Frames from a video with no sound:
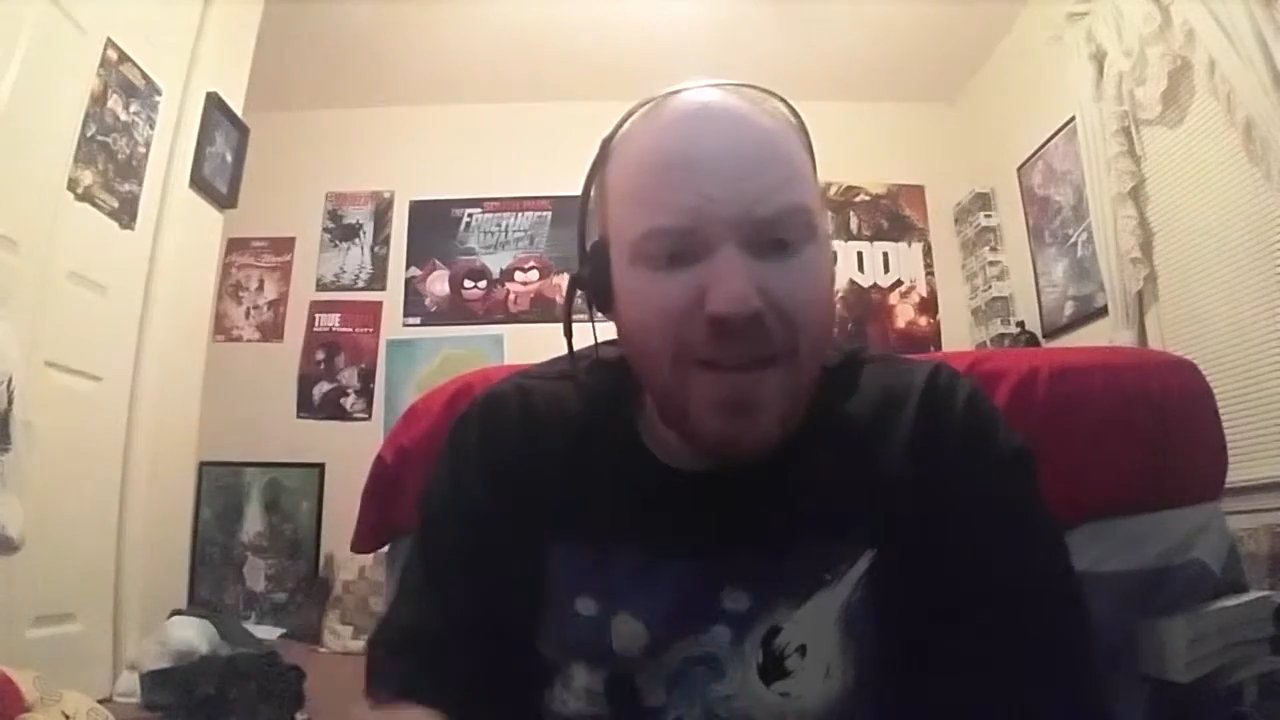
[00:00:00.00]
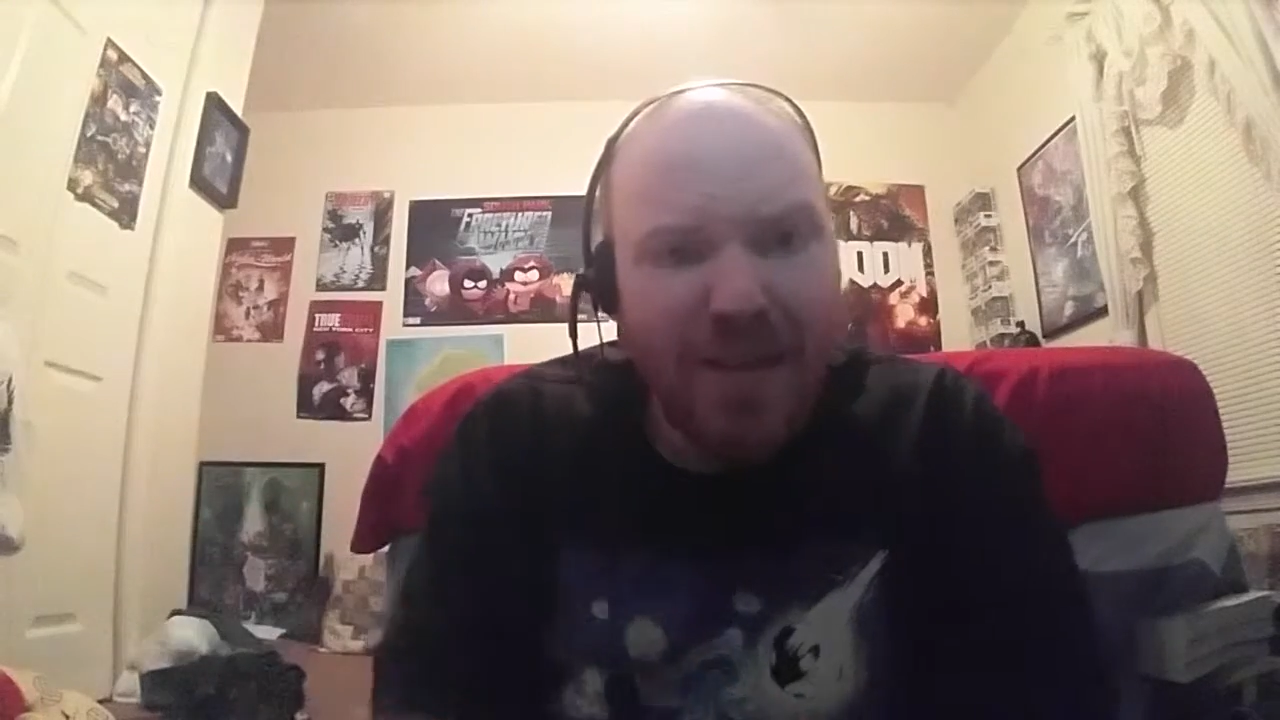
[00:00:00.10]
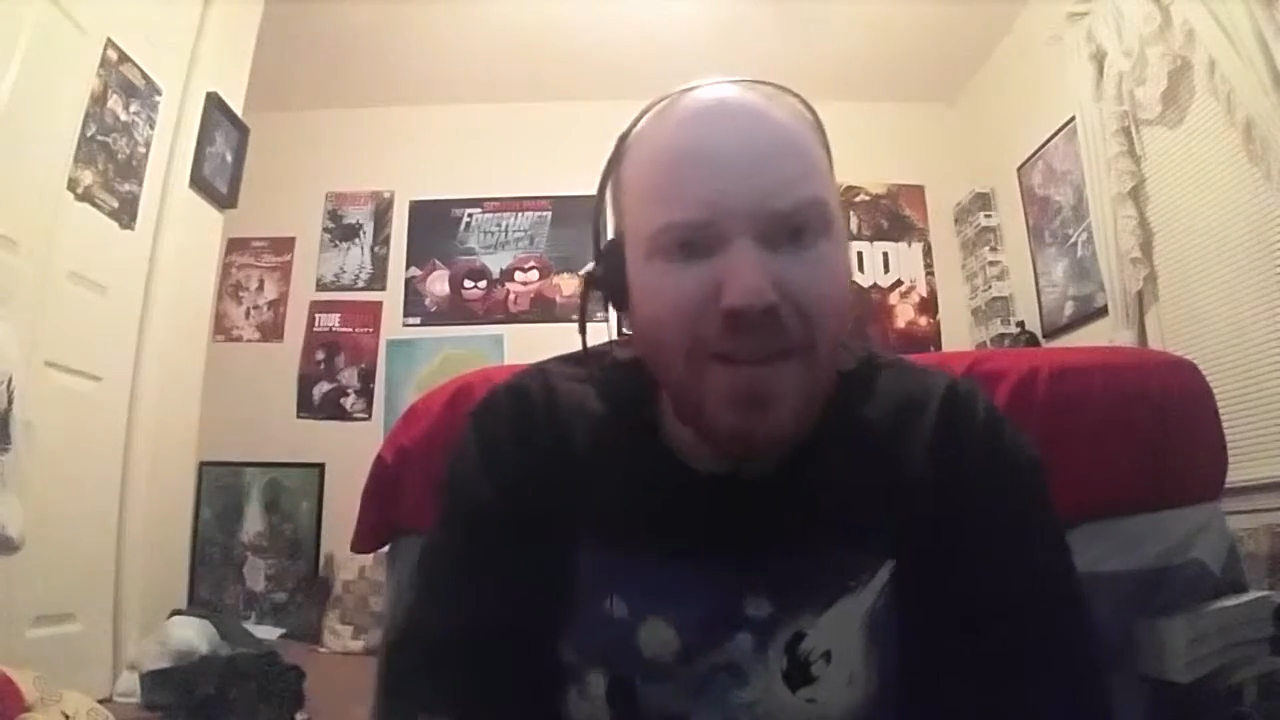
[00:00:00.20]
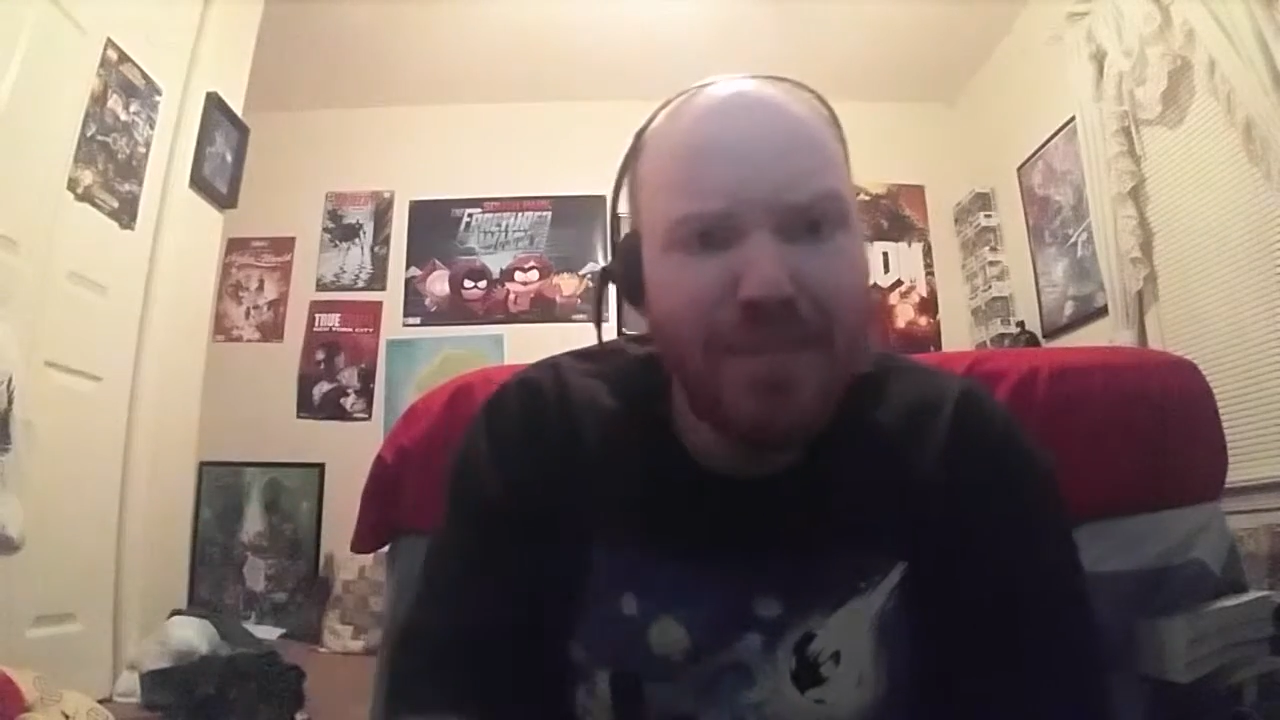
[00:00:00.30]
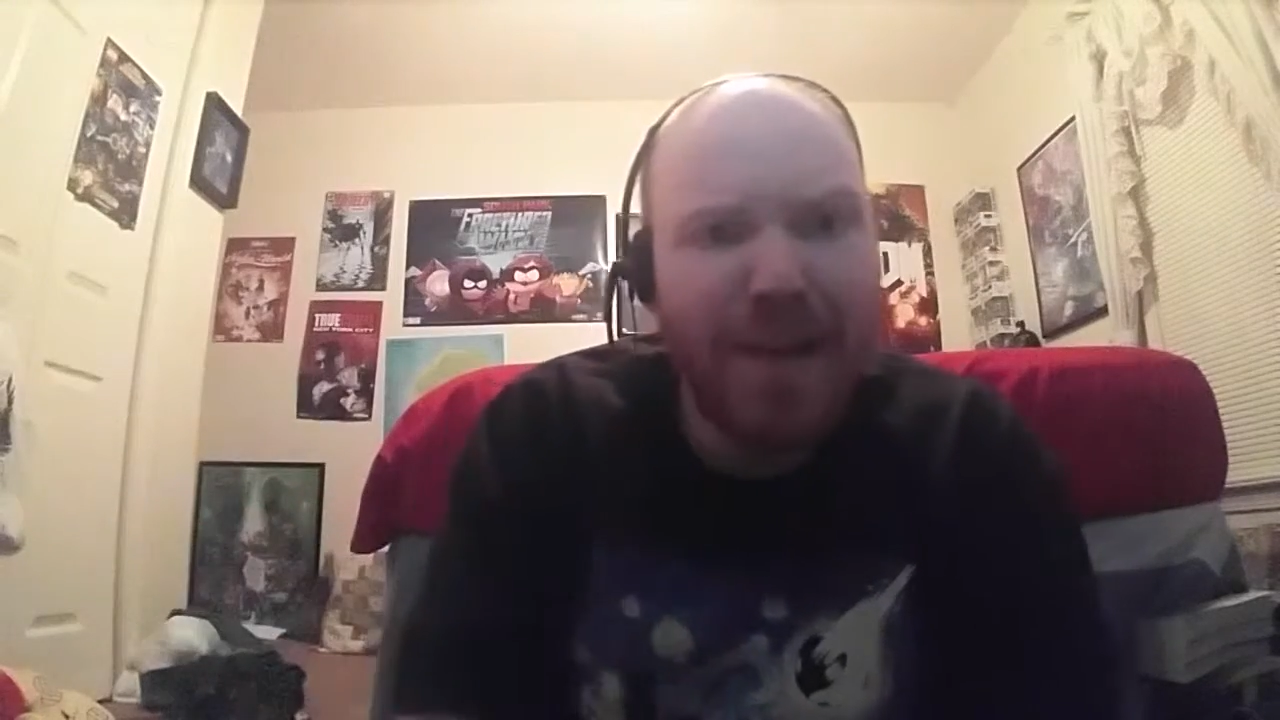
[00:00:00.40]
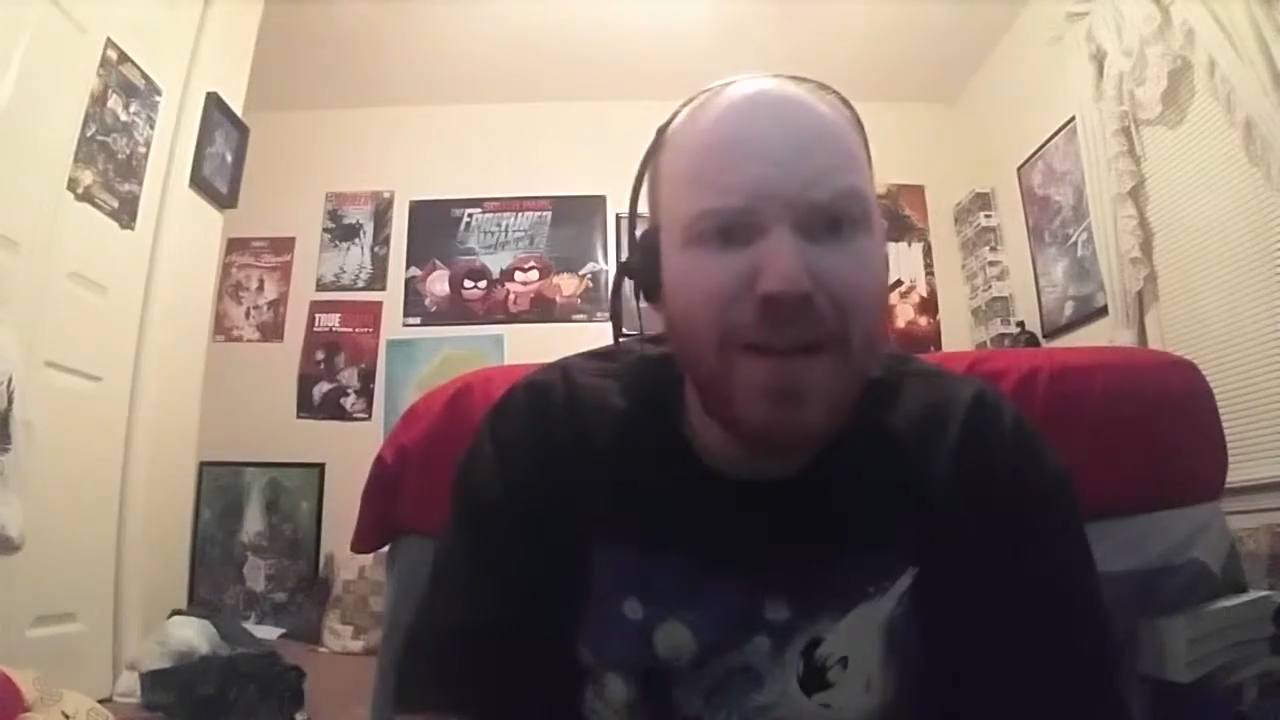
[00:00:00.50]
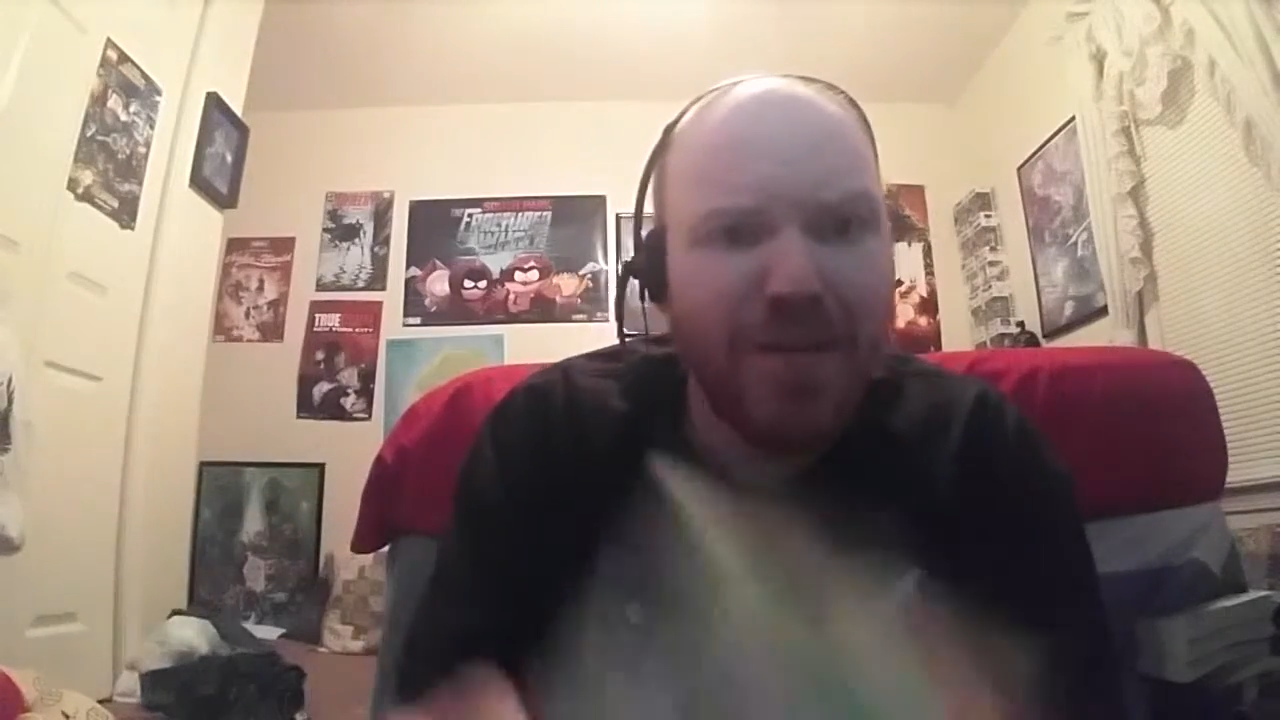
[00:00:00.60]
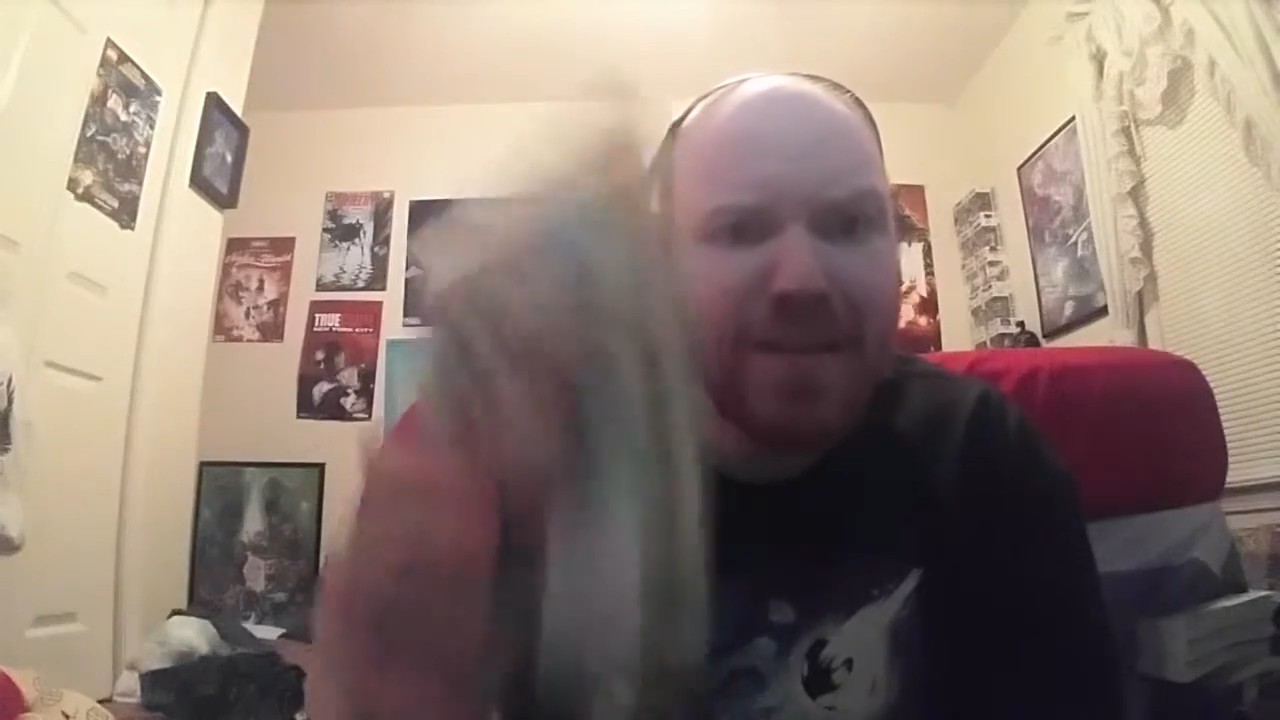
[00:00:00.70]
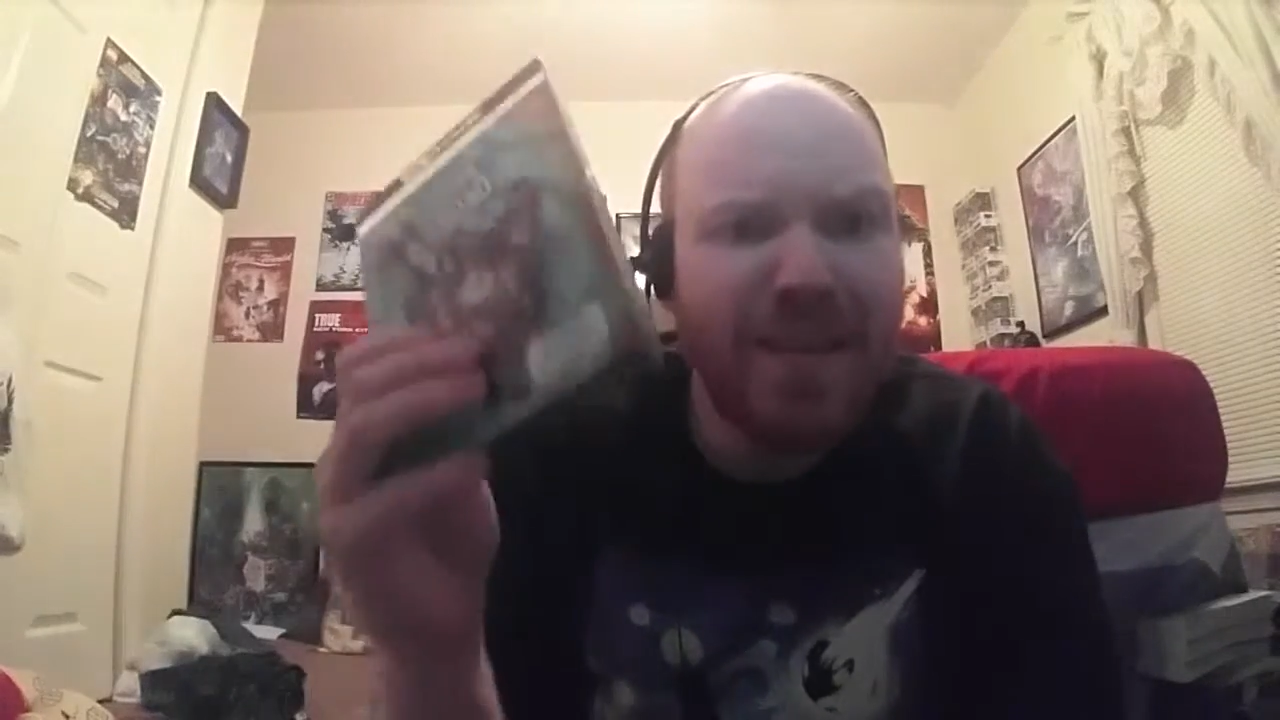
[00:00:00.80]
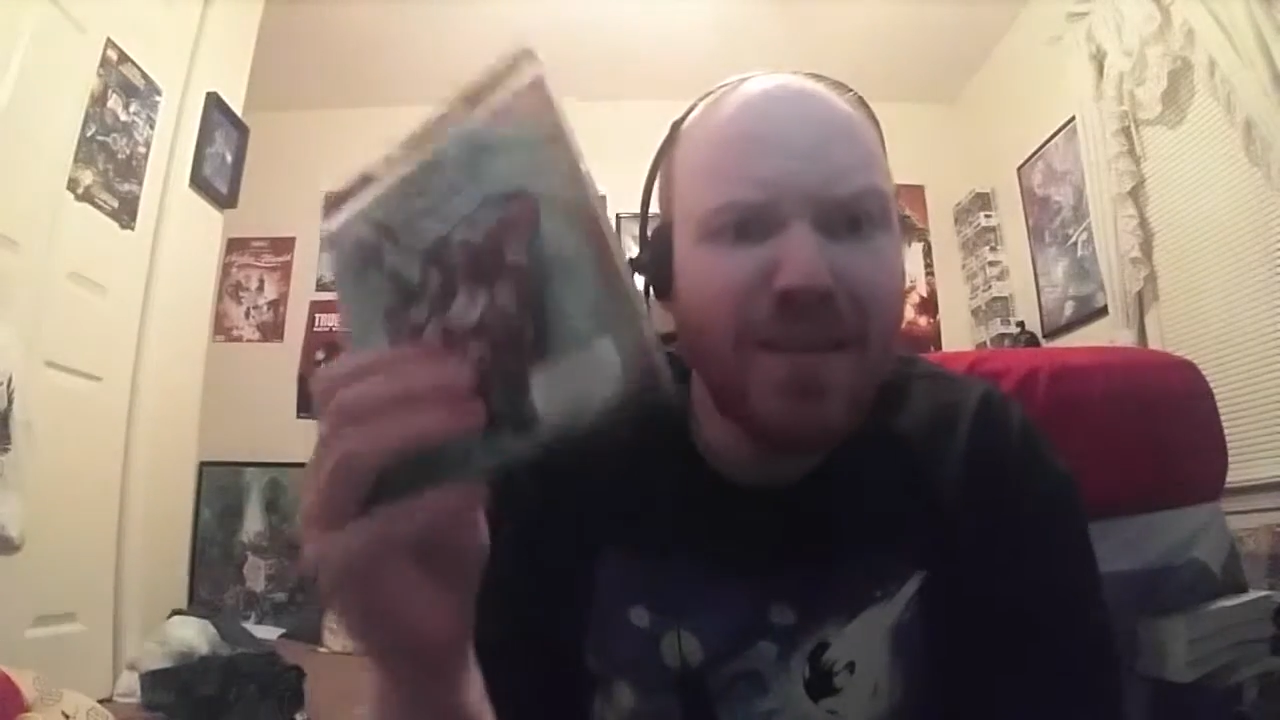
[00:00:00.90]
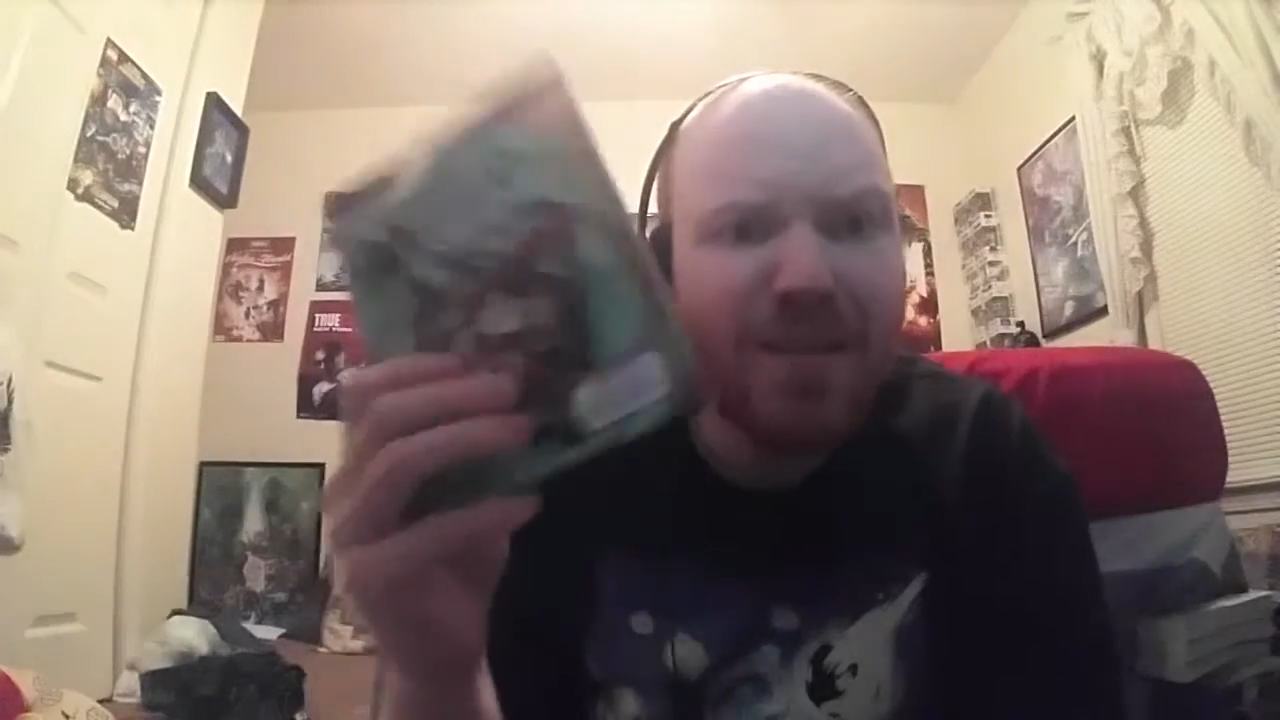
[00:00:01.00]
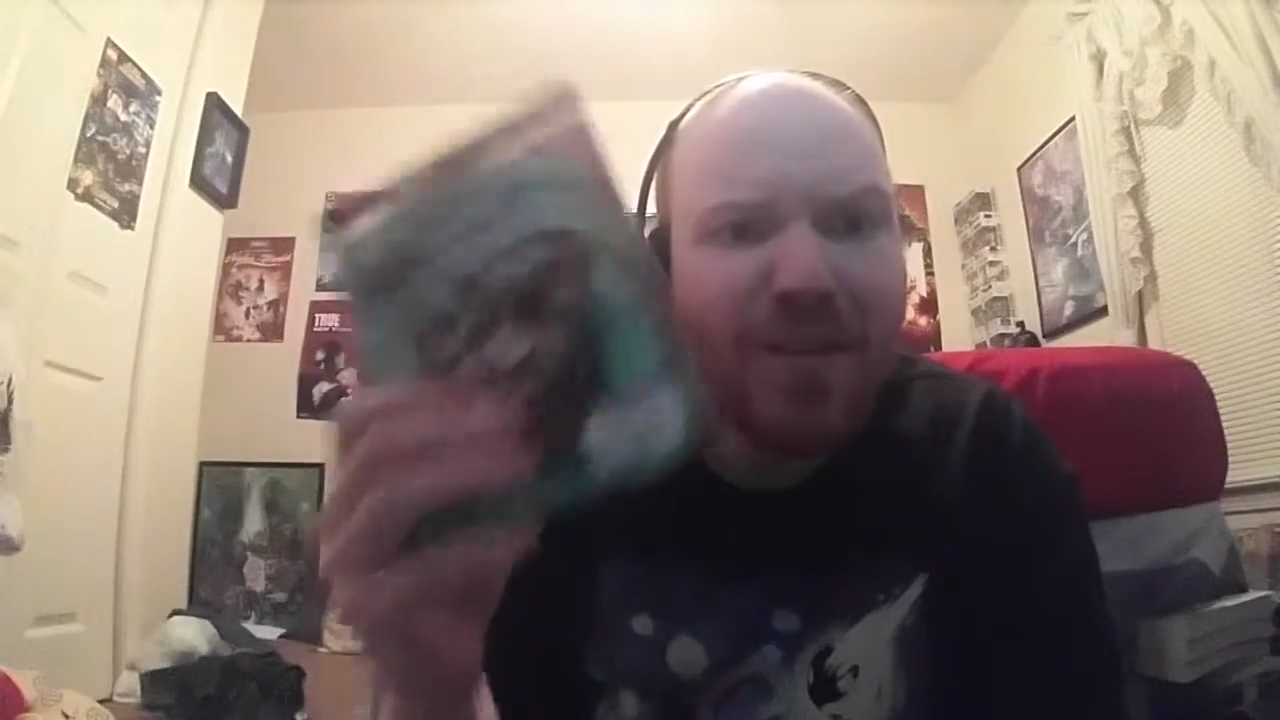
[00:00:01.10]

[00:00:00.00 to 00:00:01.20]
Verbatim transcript: is better than the